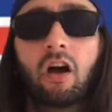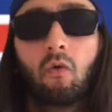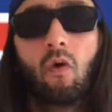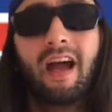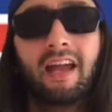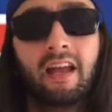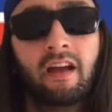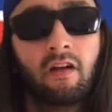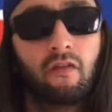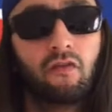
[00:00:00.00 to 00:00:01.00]
a way
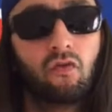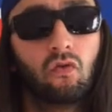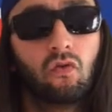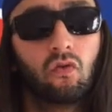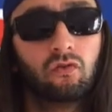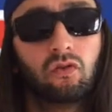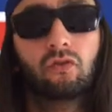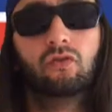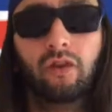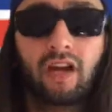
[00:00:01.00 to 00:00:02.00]

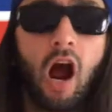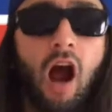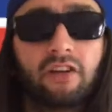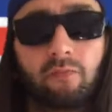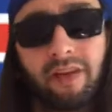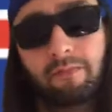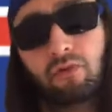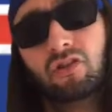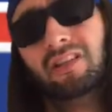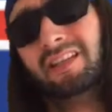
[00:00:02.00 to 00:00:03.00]
to encourage
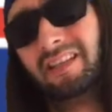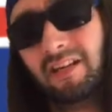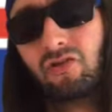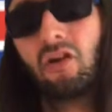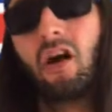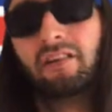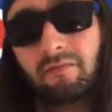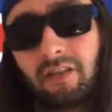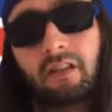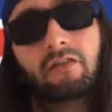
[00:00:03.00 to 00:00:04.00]
people to decentralize
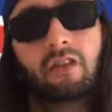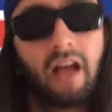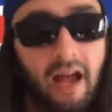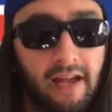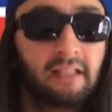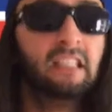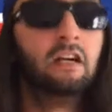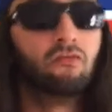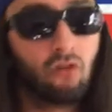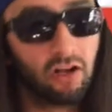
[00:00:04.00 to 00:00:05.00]
themselves, okay?
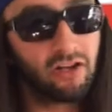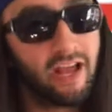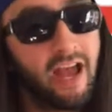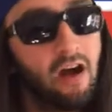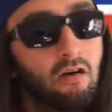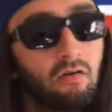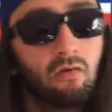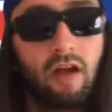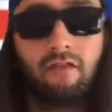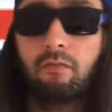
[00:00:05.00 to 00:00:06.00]
Right now,
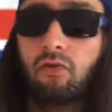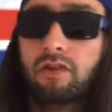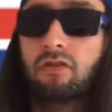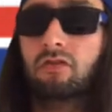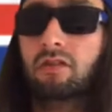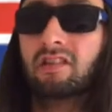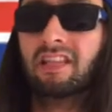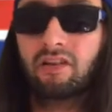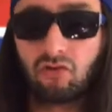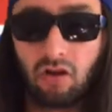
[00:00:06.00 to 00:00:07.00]
everybody's using
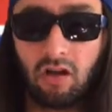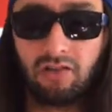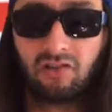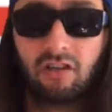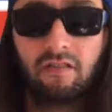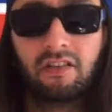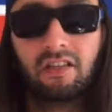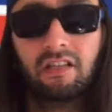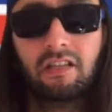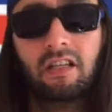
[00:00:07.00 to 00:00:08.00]
centralized
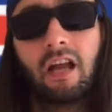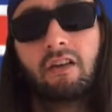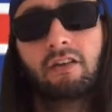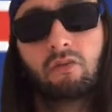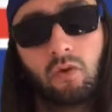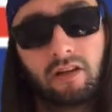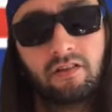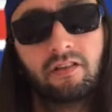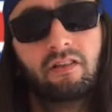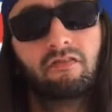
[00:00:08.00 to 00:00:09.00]
services, you know, your
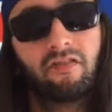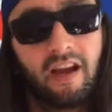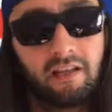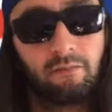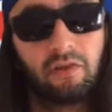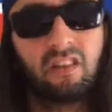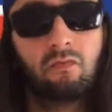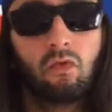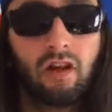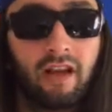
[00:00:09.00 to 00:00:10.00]
Twitters and your Facebooks
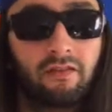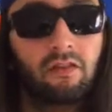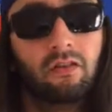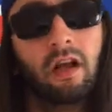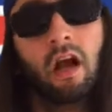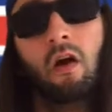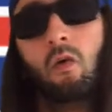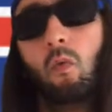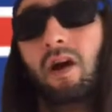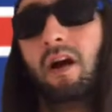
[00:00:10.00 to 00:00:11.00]
and what have you.
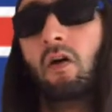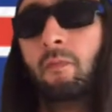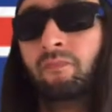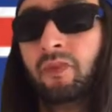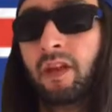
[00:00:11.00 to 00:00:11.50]
Well,